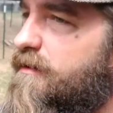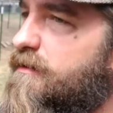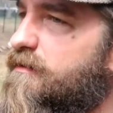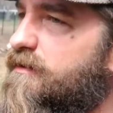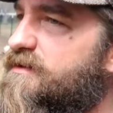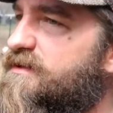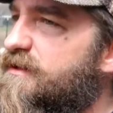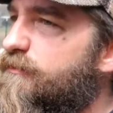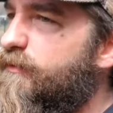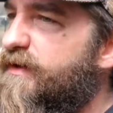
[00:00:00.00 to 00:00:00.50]

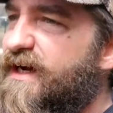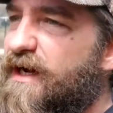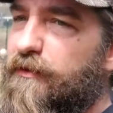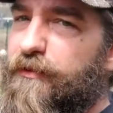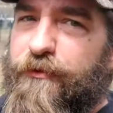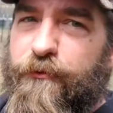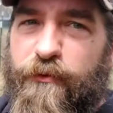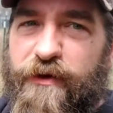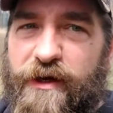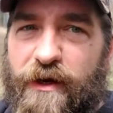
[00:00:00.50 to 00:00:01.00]
let's see, we got
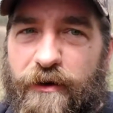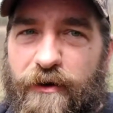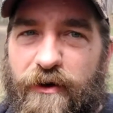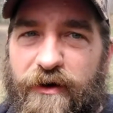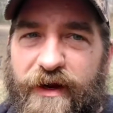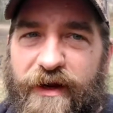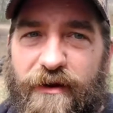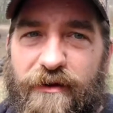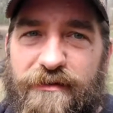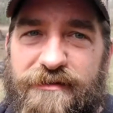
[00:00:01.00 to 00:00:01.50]
300
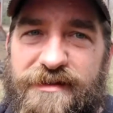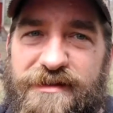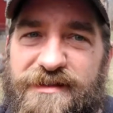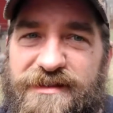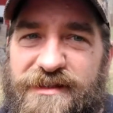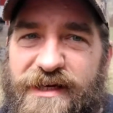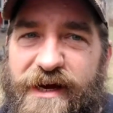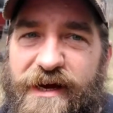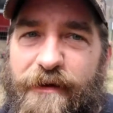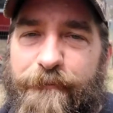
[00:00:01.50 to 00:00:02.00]
gallons of
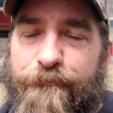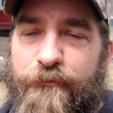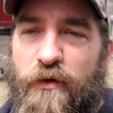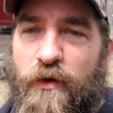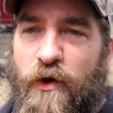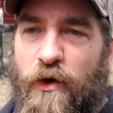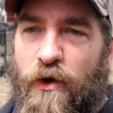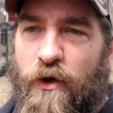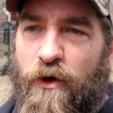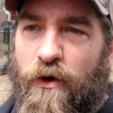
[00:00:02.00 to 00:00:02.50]
sap,
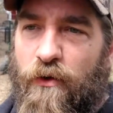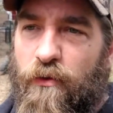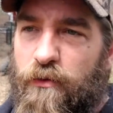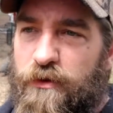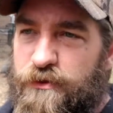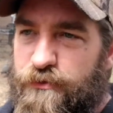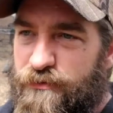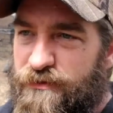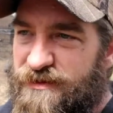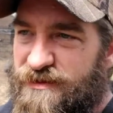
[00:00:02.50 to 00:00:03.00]

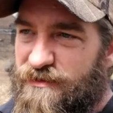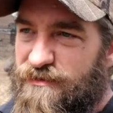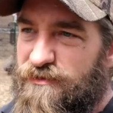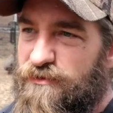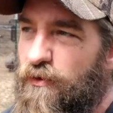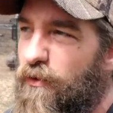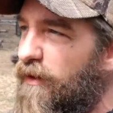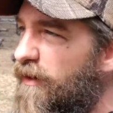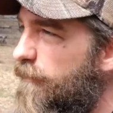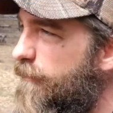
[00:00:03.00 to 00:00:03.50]
which was
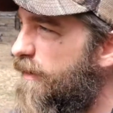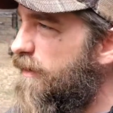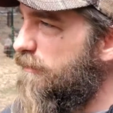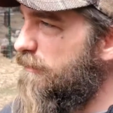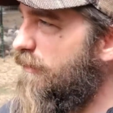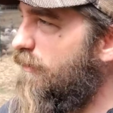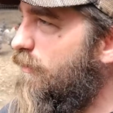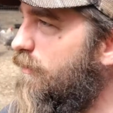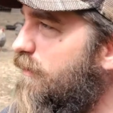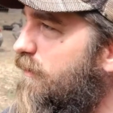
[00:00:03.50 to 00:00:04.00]
quite a bit
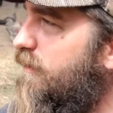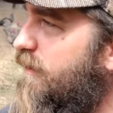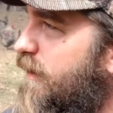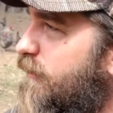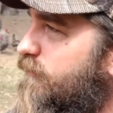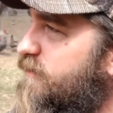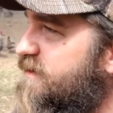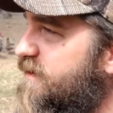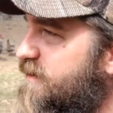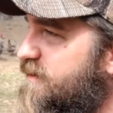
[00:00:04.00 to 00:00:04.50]
lower than I
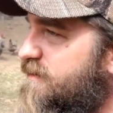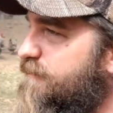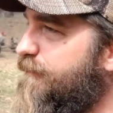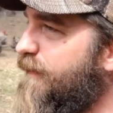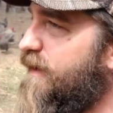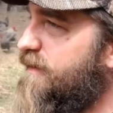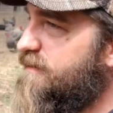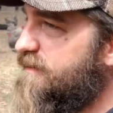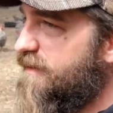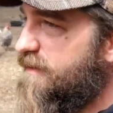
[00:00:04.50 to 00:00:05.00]
was
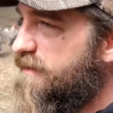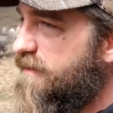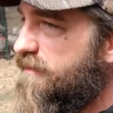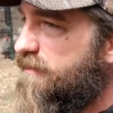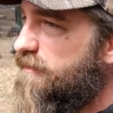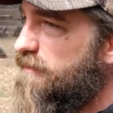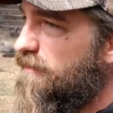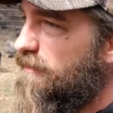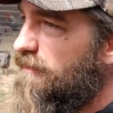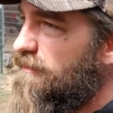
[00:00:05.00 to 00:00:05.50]
expecting.
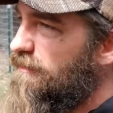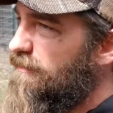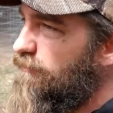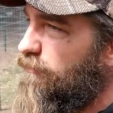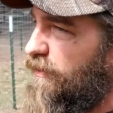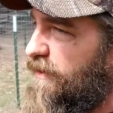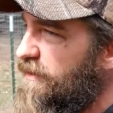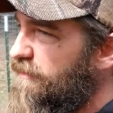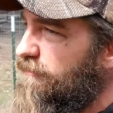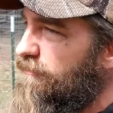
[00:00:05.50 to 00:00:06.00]

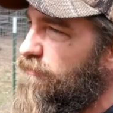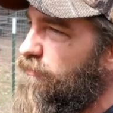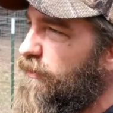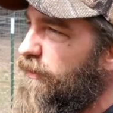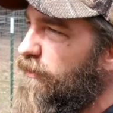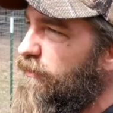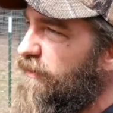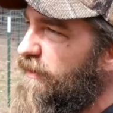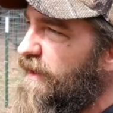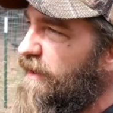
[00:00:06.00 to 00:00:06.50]
We
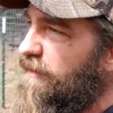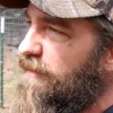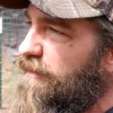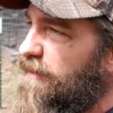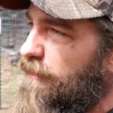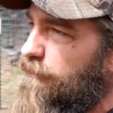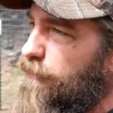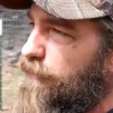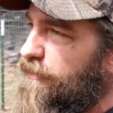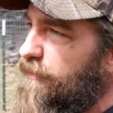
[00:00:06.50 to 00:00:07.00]
only ended
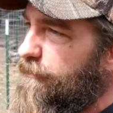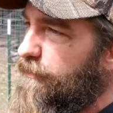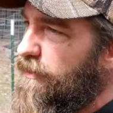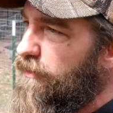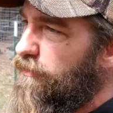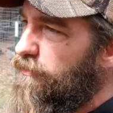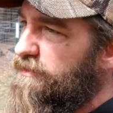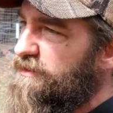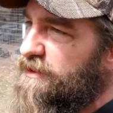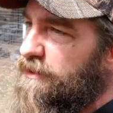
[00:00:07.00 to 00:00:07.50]
up with
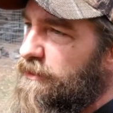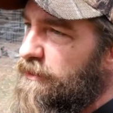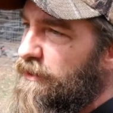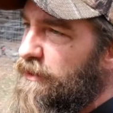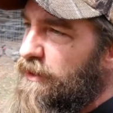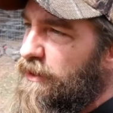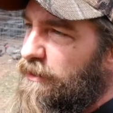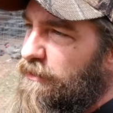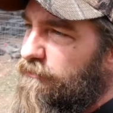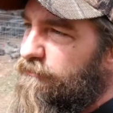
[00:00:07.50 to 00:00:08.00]
about
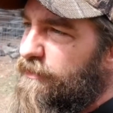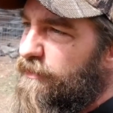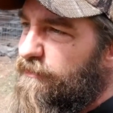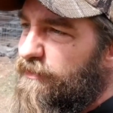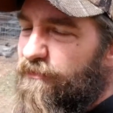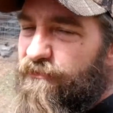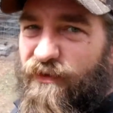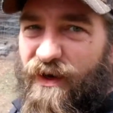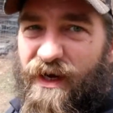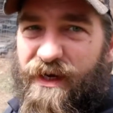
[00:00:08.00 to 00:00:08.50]

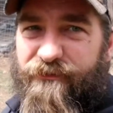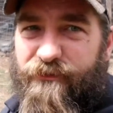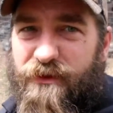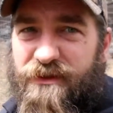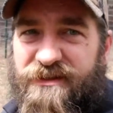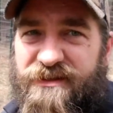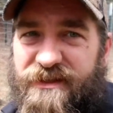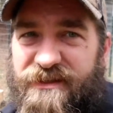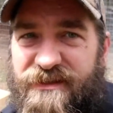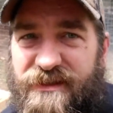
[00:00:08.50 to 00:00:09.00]
55 or
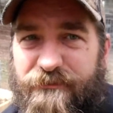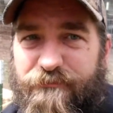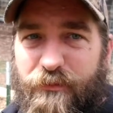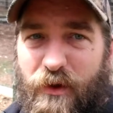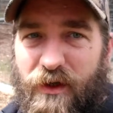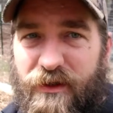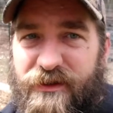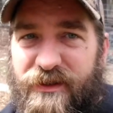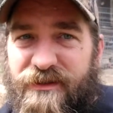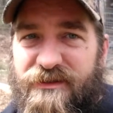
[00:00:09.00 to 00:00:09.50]
60
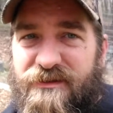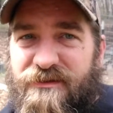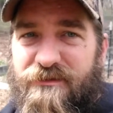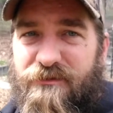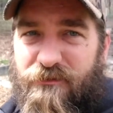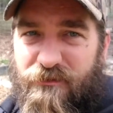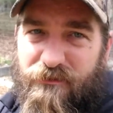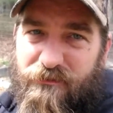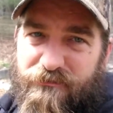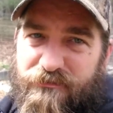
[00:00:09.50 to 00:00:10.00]
buckets
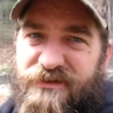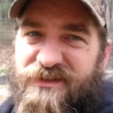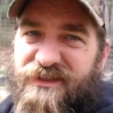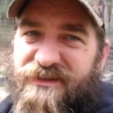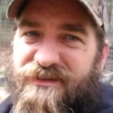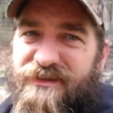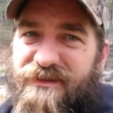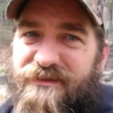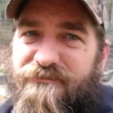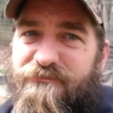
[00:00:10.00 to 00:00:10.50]
or
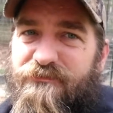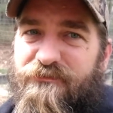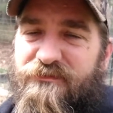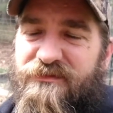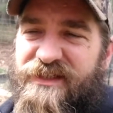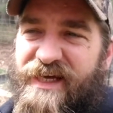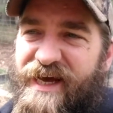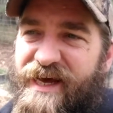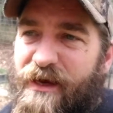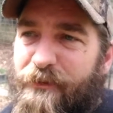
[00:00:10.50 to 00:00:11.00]
60
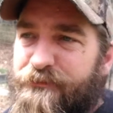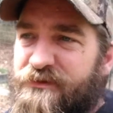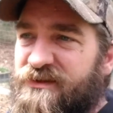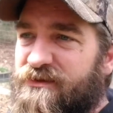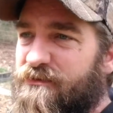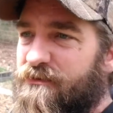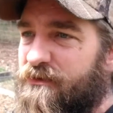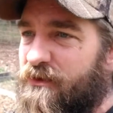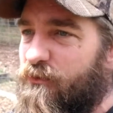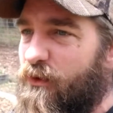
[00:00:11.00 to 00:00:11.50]
taps
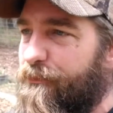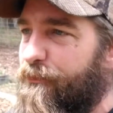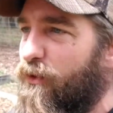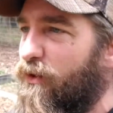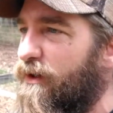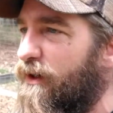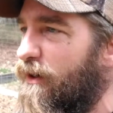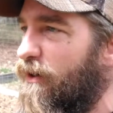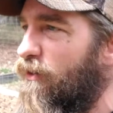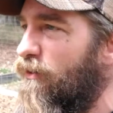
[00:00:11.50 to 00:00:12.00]
that we
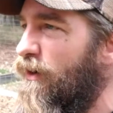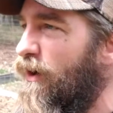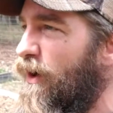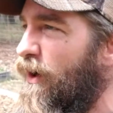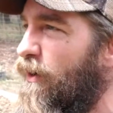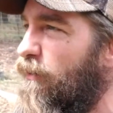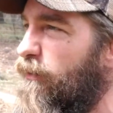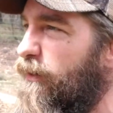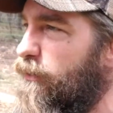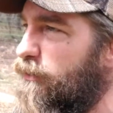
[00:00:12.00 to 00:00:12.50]
put out.
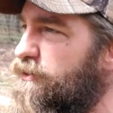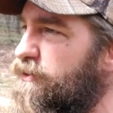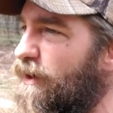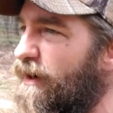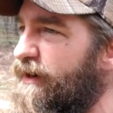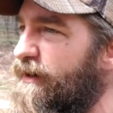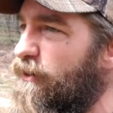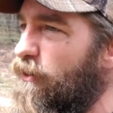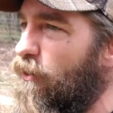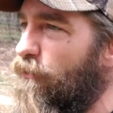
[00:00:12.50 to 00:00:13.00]
We were
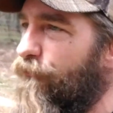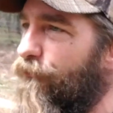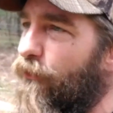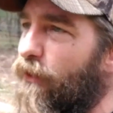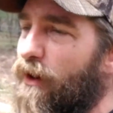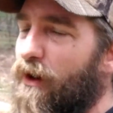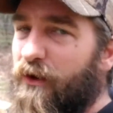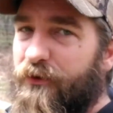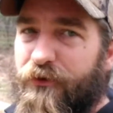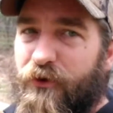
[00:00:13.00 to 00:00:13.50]
trying to go for
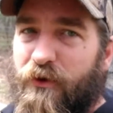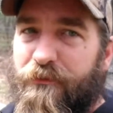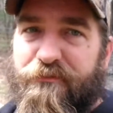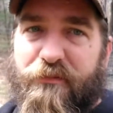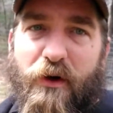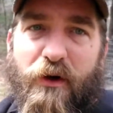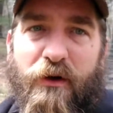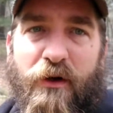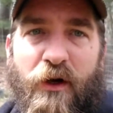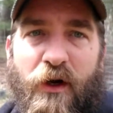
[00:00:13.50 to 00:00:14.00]
100,
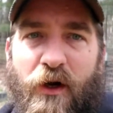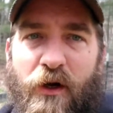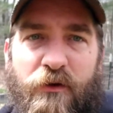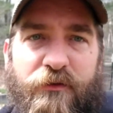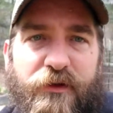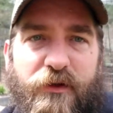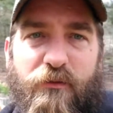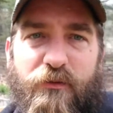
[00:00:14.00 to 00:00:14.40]
but there